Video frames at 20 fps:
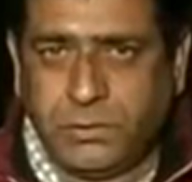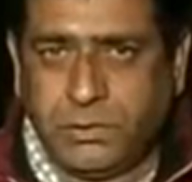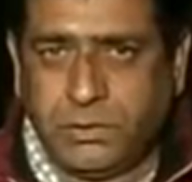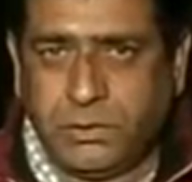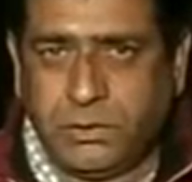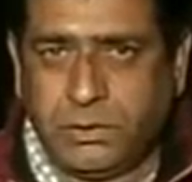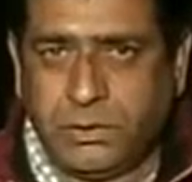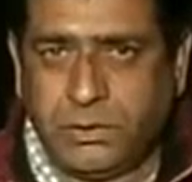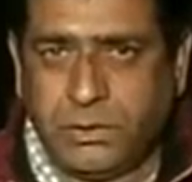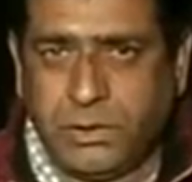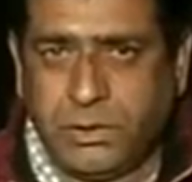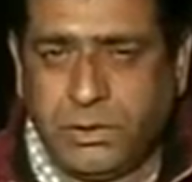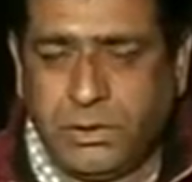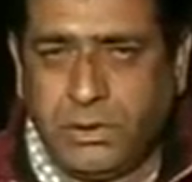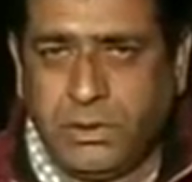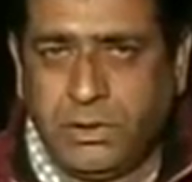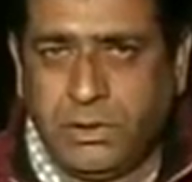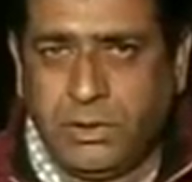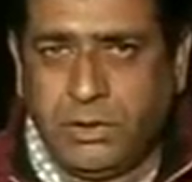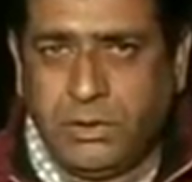
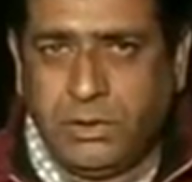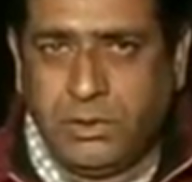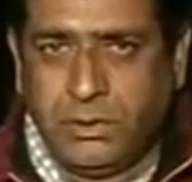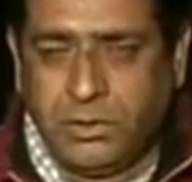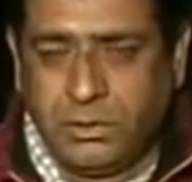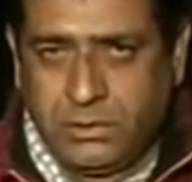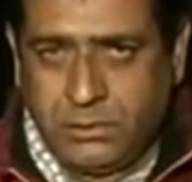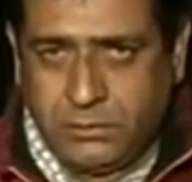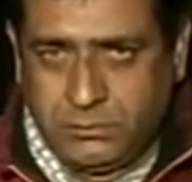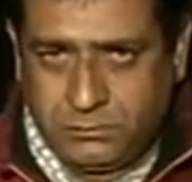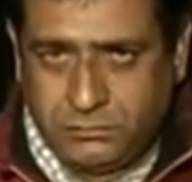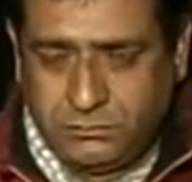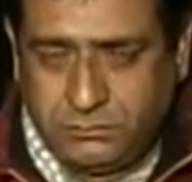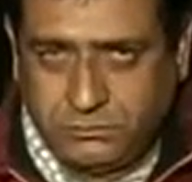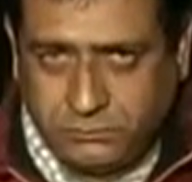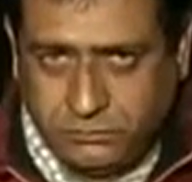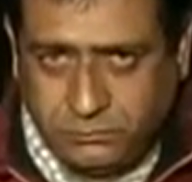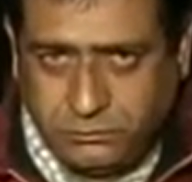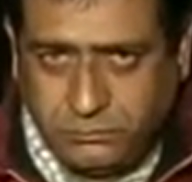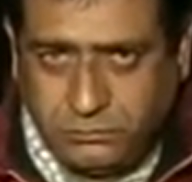
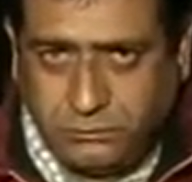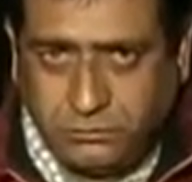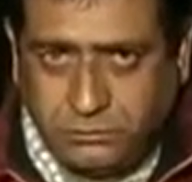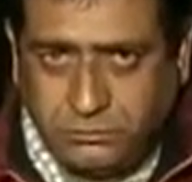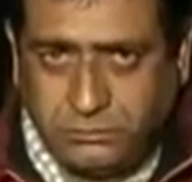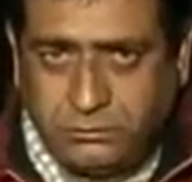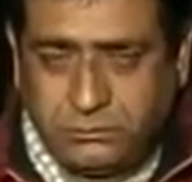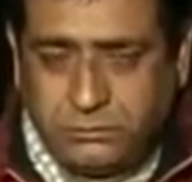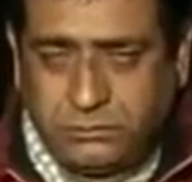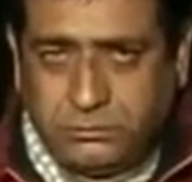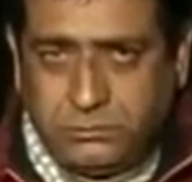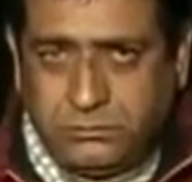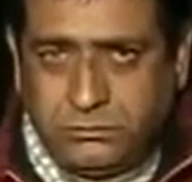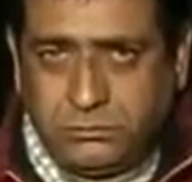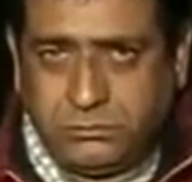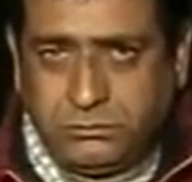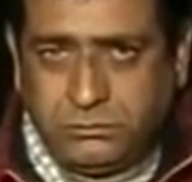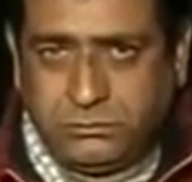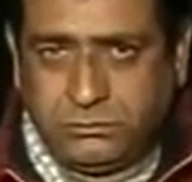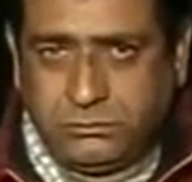
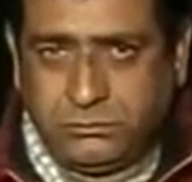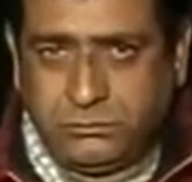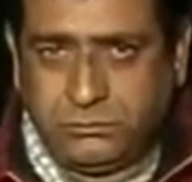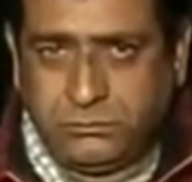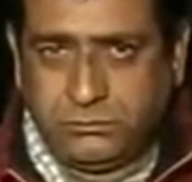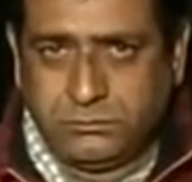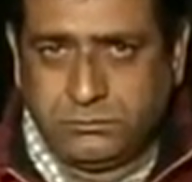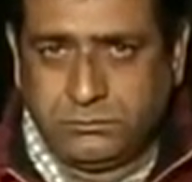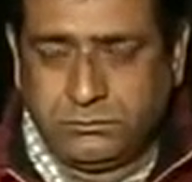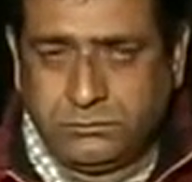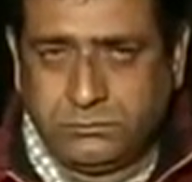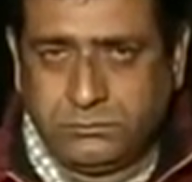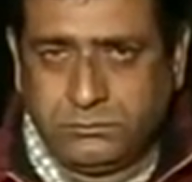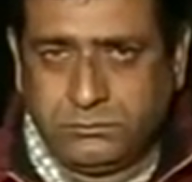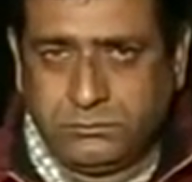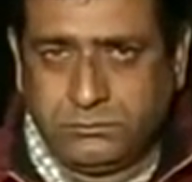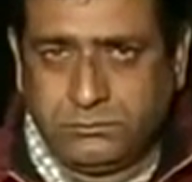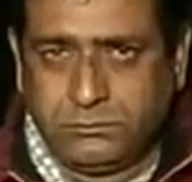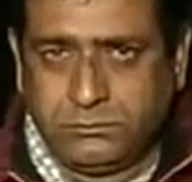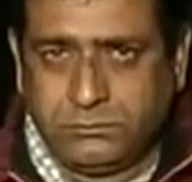
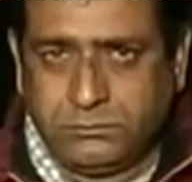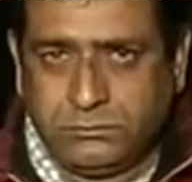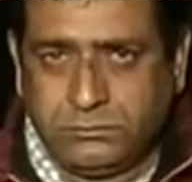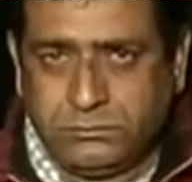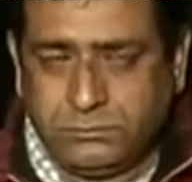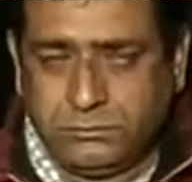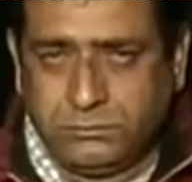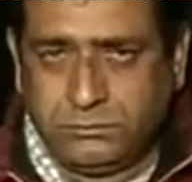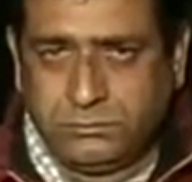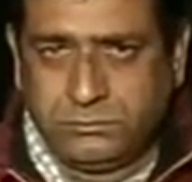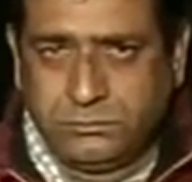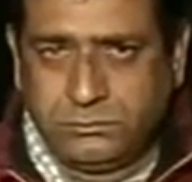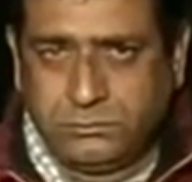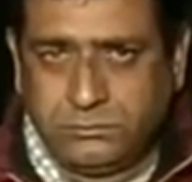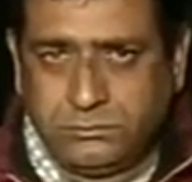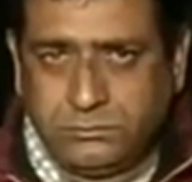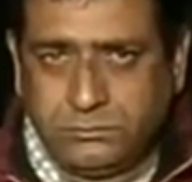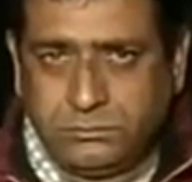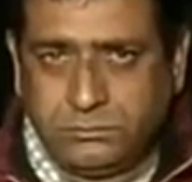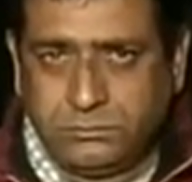
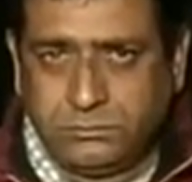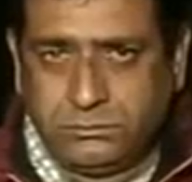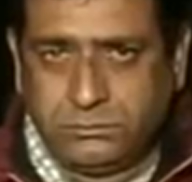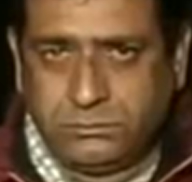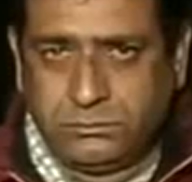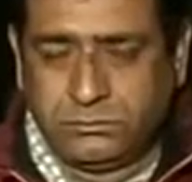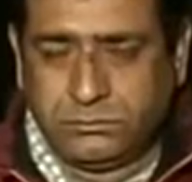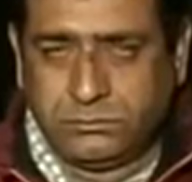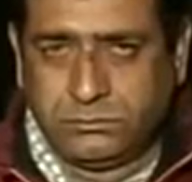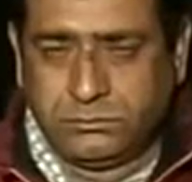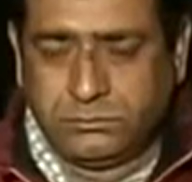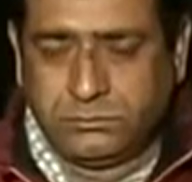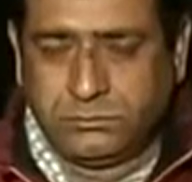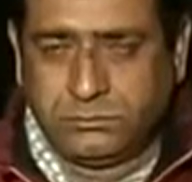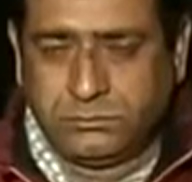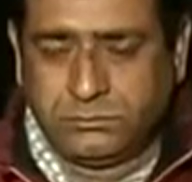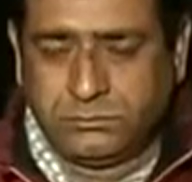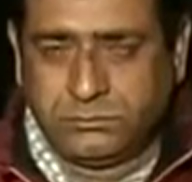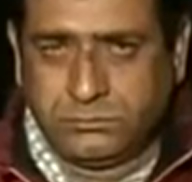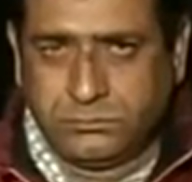
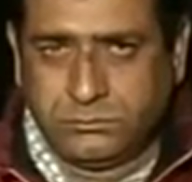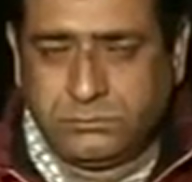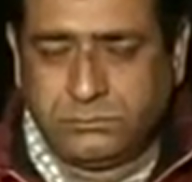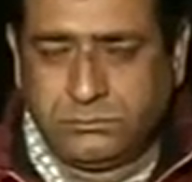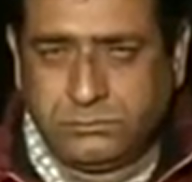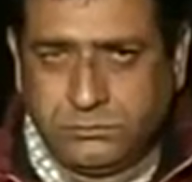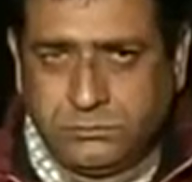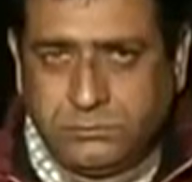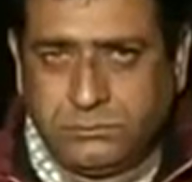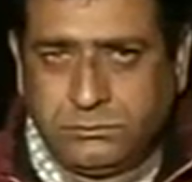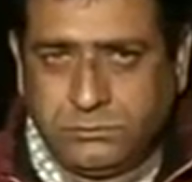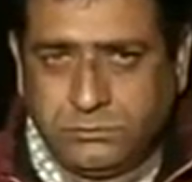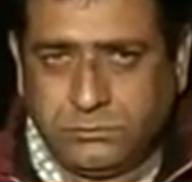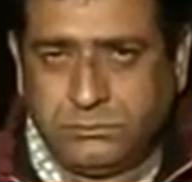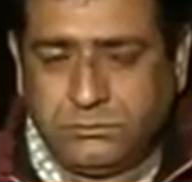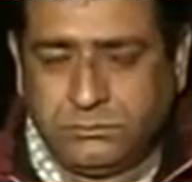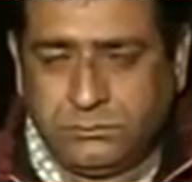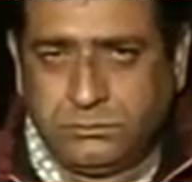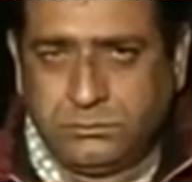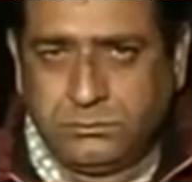
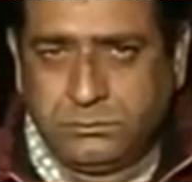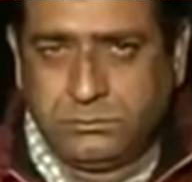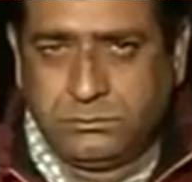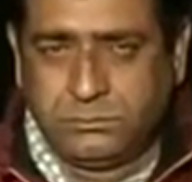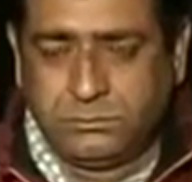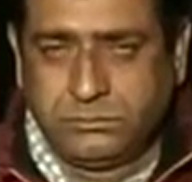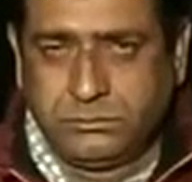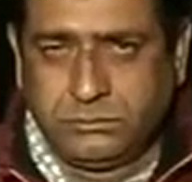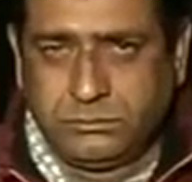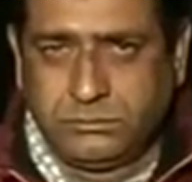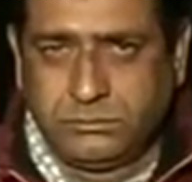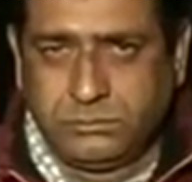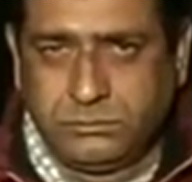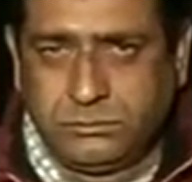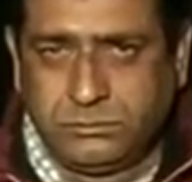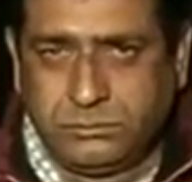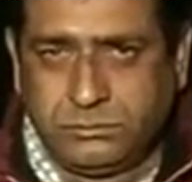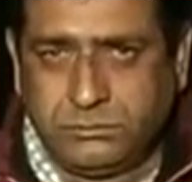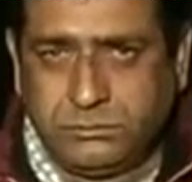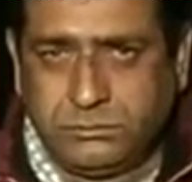(silent)